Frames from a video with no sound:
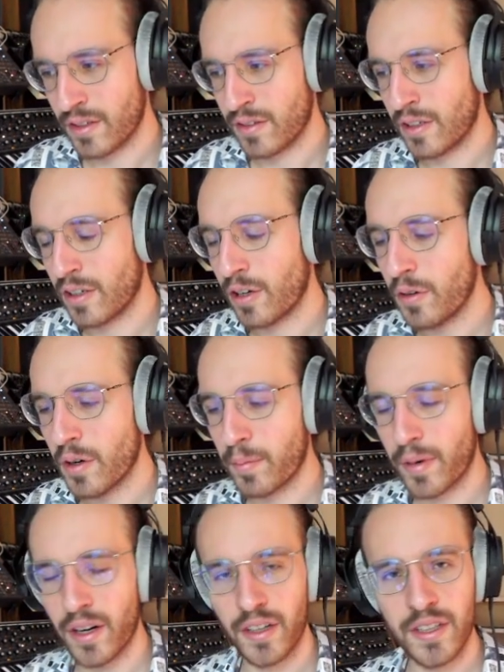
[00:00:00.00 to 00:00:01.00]
lower
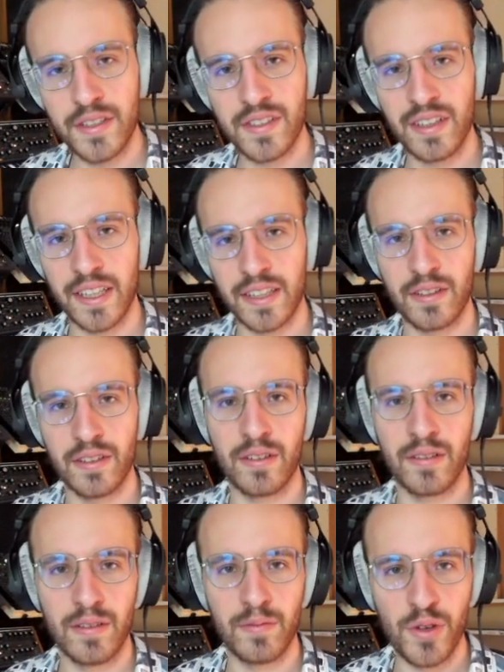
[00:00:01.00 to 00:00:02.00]
parts, like
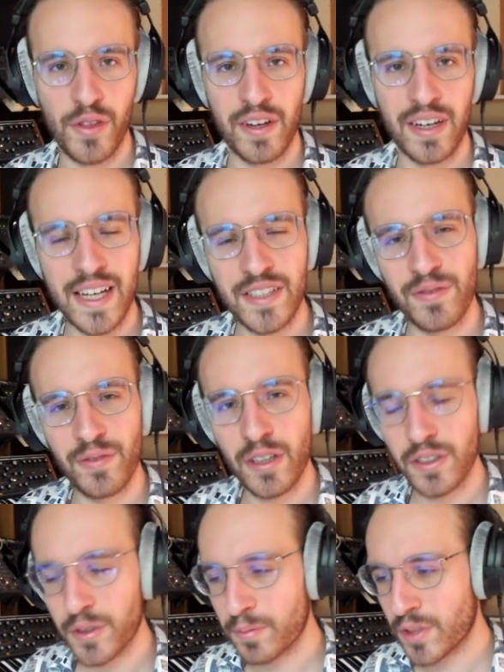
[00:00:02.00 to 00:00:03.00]
with the less
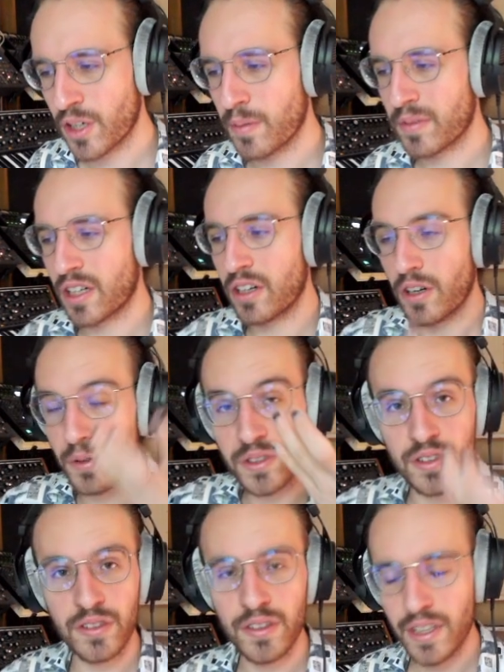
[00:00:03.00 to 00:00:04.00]
volume, come
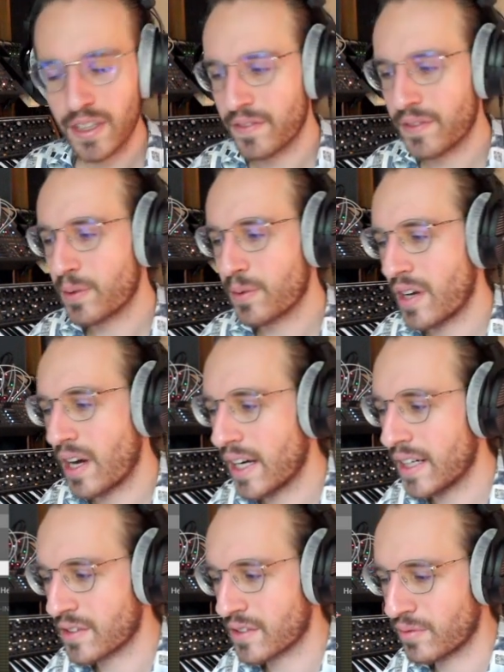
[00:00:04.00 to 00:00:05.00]
closer to the
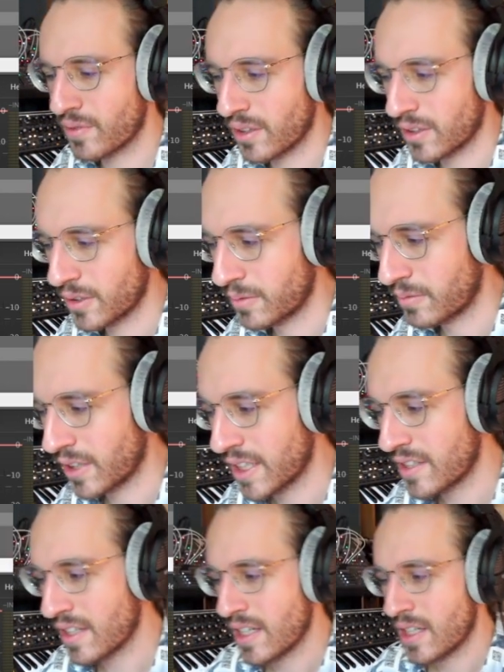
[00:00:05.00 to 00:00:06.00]
highest volume, right?
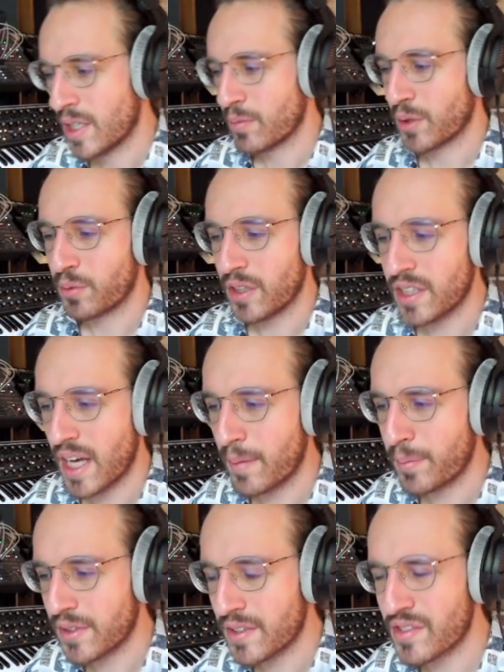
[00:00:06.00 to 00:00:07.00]
But what
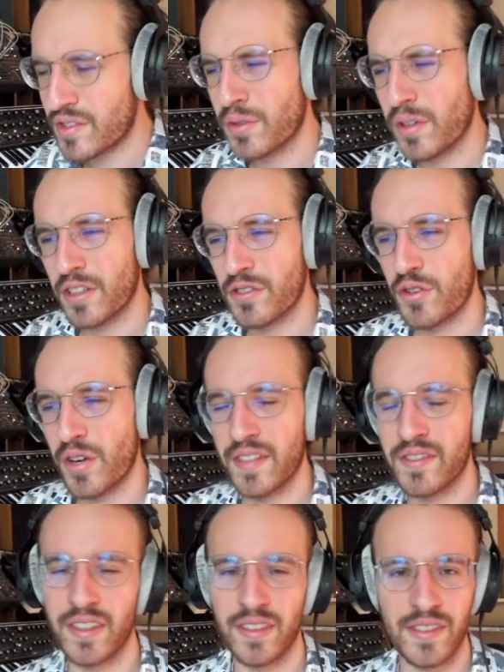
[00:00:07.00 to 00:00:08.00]
happens to our
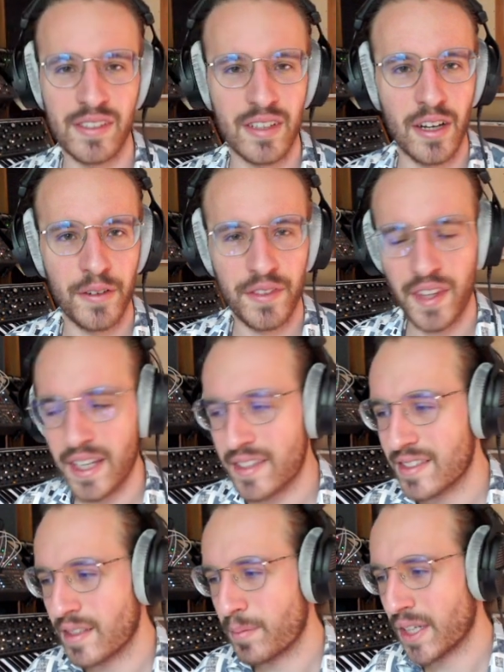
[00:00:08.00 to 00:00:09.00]
transients now? That's
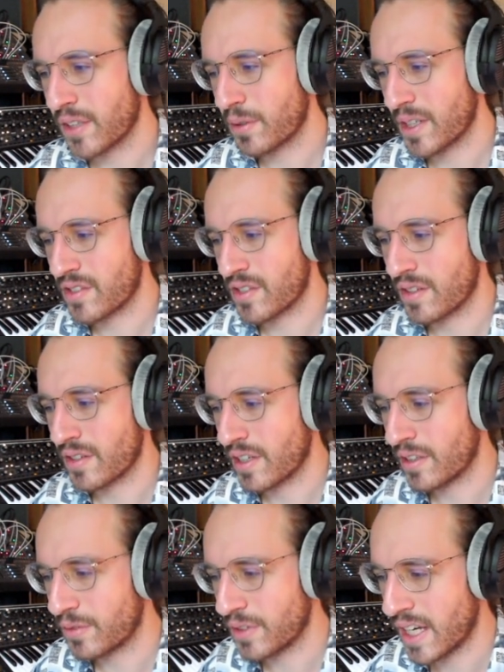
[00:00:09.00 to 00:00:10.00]
the big question.
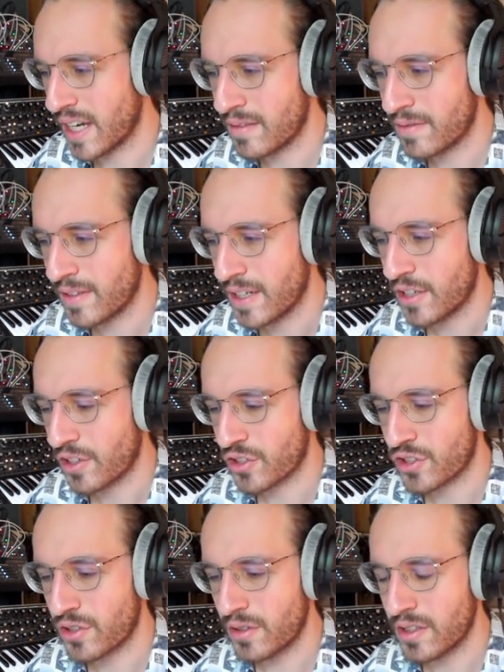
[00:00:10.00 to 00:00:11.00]
If we have a
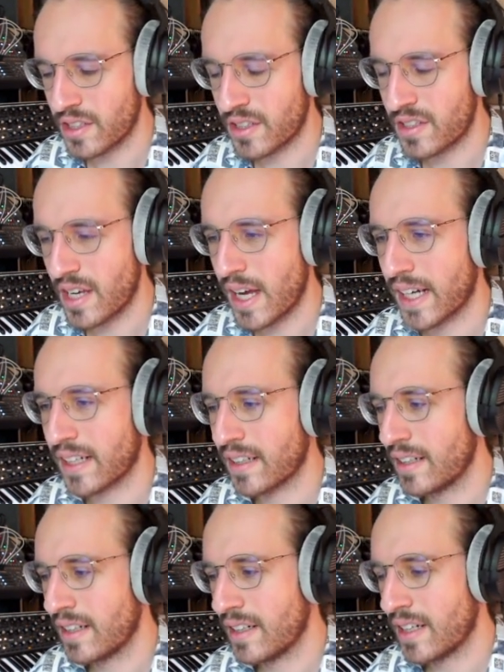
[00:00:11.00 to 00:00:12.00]
short attack
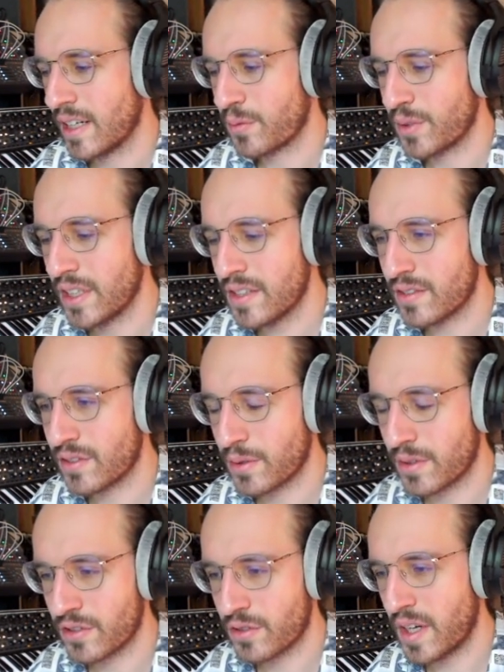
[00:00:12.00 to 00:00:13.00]
and we listen to
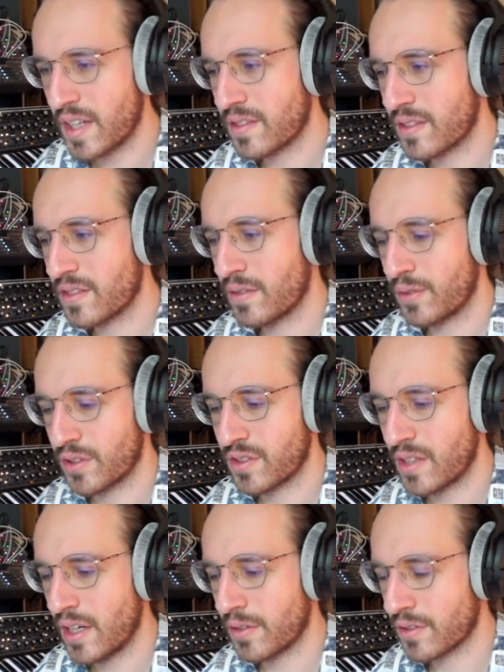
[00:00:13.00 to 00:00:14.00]
the transients of our
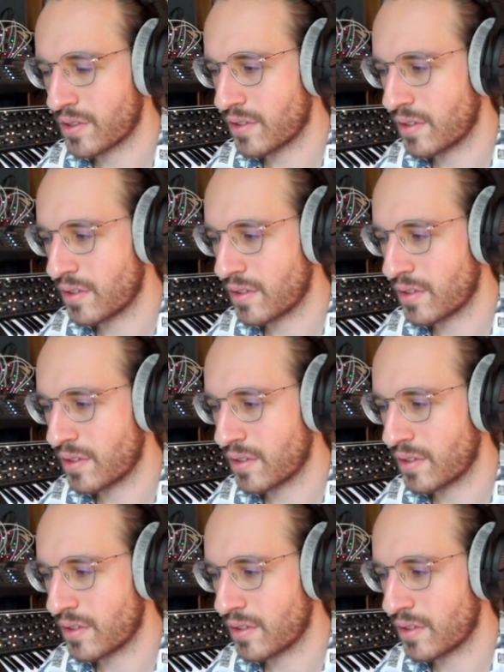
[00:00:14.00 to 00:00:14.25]
sound,